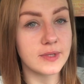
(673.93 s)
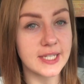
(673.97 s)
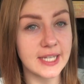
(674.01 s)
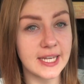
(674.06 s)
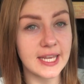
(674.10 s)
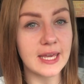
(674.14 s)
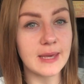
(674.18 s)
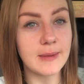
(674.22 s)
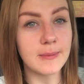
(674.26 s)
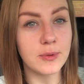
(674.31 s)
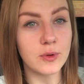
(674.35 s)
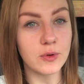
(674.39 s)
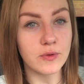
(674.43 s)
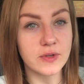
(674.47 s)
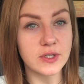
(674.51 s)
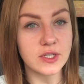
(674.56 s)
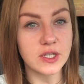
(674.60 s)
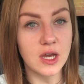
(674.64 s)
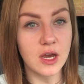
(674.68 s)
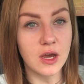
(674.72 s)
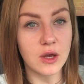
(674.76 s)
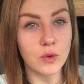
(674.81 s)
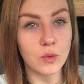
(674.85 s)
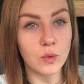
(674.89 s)
to keep your
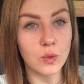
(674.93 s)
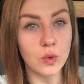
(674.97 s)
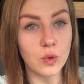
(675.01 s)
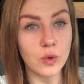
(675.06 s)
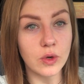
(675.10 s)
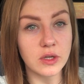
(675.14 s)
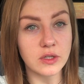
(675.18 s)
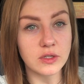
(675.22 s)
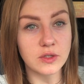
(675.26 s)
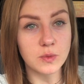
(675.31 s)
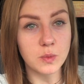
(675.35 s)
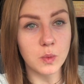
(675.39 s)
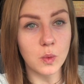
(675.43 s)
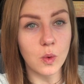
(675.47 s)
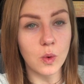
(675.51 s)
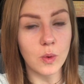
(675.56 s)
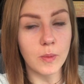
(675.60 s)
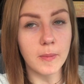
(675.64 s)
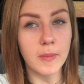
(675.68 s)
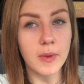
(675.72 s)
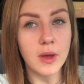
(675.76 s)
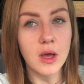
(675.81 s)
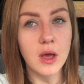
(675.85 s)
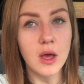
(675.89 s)
internal organs
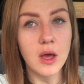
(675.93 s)
warm.